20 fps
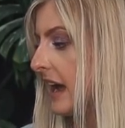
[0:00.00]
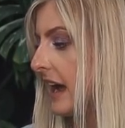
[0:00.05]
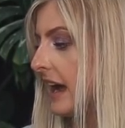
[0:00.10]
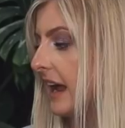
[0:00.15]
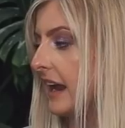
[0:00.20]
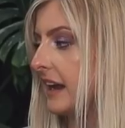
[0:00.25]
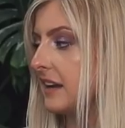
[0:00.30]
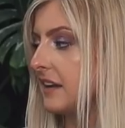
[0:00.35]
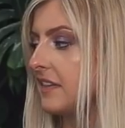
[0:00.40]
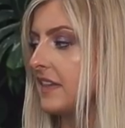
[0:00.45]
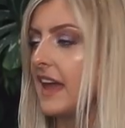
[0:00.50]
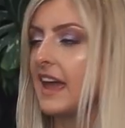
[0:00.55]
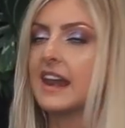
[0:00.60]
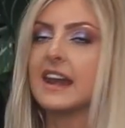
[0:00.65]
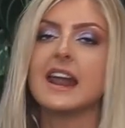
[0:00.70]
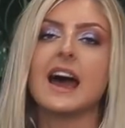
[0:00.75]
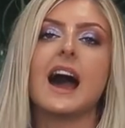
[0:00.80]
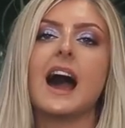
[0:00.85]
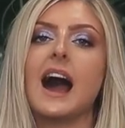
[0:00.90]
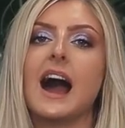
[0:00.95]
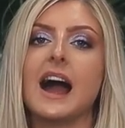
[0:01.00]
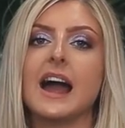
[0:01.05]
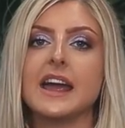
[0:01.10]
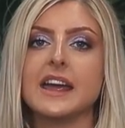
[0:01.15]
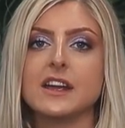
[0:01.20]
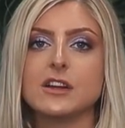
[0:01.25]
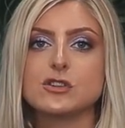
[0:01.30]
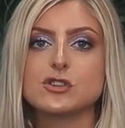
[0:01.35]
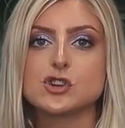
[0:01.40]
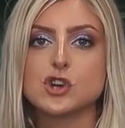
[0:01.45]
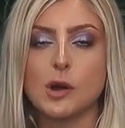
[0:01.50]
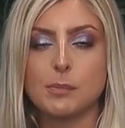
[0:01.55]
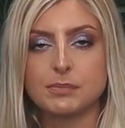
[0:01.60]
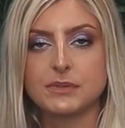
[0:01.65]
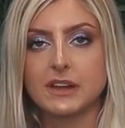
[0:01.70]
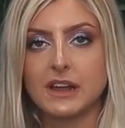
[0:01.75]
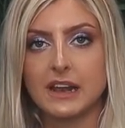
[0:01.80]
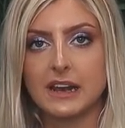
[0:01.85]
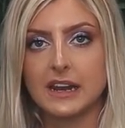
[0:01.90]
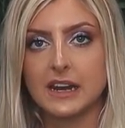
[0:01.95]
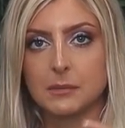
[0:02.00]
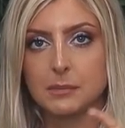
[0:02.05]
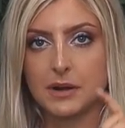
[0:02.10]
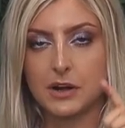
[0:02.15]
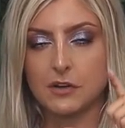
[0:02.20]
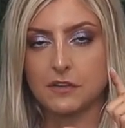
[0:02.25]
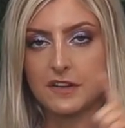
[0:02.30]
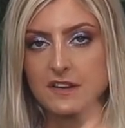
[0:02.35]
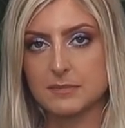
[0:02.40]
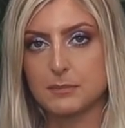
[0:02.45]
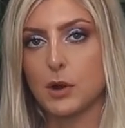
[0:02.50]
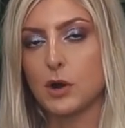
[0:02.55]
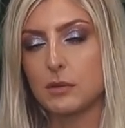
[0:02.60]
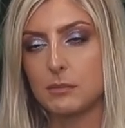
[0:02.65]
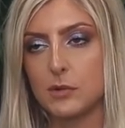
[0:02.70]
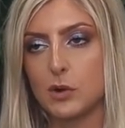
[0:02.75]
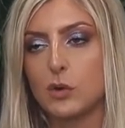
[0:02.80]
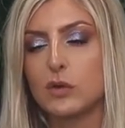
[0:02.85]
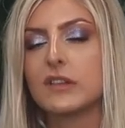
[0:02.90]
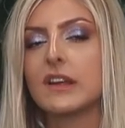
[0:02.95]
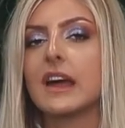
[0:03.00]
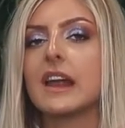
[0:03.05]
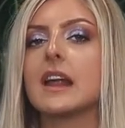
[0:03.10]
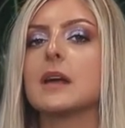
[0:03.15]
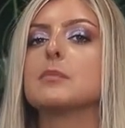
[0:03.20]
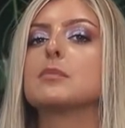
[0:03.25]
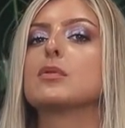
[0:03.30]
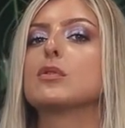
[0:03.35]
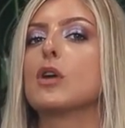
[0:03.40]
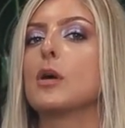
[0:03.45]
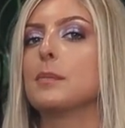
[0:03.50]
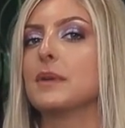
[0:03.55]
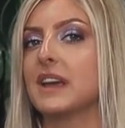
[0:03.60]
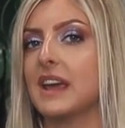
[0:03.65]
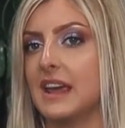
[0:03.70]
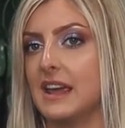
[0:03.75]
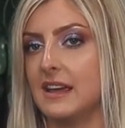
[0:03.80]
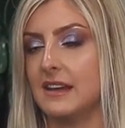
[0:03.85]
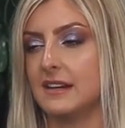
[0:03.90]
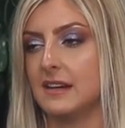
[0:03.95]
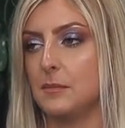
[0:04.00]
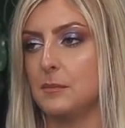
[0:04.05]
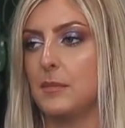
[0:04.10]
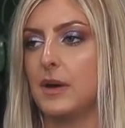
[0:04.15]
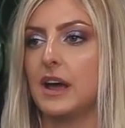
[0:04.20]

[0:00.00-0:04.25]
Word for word: And then I chopped a little bit off his bottom nodes and I propagated him.